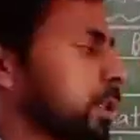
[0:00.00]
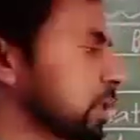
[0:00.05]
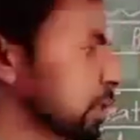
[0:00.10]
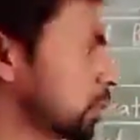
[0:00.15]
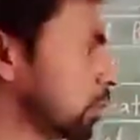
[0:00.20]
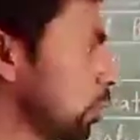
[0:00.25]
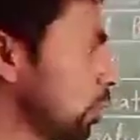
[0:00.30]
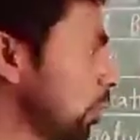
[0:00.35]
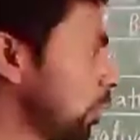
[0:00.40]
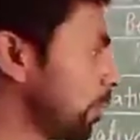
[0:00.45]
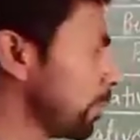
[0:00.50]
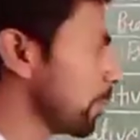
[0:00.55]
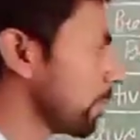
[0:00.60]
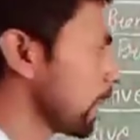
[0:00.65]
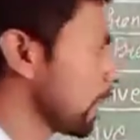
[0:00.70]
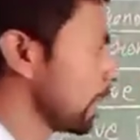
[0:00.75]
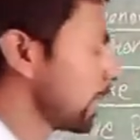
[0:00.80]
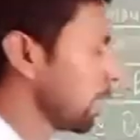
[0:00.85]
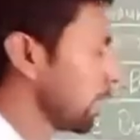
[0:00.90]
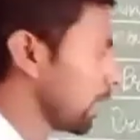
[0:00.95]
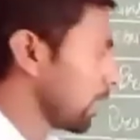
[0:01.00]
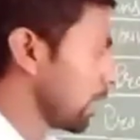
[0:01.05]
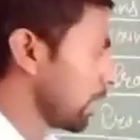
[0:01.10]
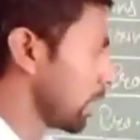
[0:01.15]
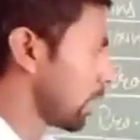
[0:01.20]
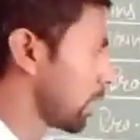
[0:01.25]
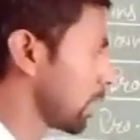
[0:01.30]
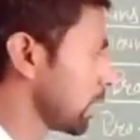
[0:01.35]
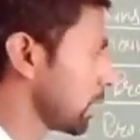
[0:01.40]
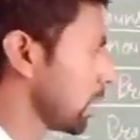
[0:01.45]
so
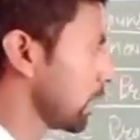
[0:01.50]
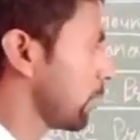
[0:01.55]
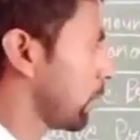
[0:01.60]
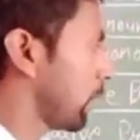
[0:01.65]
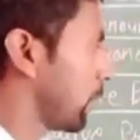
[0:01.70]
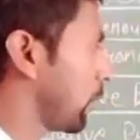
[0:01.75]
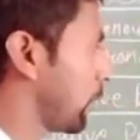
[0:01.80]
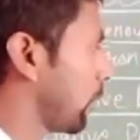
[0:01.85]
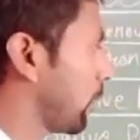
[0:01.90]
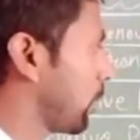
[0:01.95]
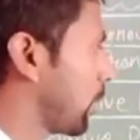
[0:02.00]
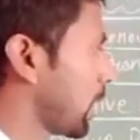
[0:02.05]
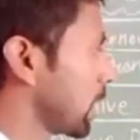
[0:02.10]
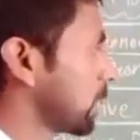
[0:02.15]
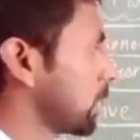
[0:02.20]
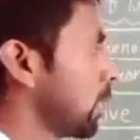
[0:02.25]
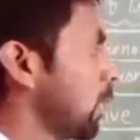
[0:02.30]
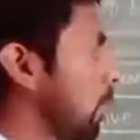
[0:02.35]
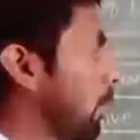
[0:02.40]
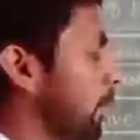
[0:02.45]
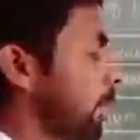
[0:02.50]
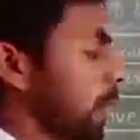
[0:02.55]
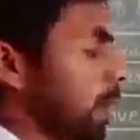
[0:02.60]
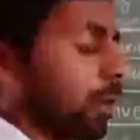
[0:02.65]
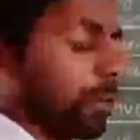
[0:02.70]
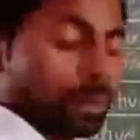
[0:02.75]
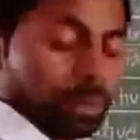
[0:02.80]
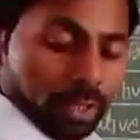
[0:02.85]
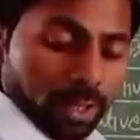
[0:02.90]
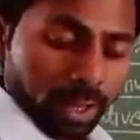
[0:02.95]
it is the personal
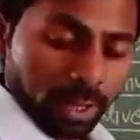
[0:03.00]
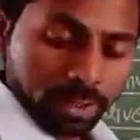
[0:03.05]
pronoun,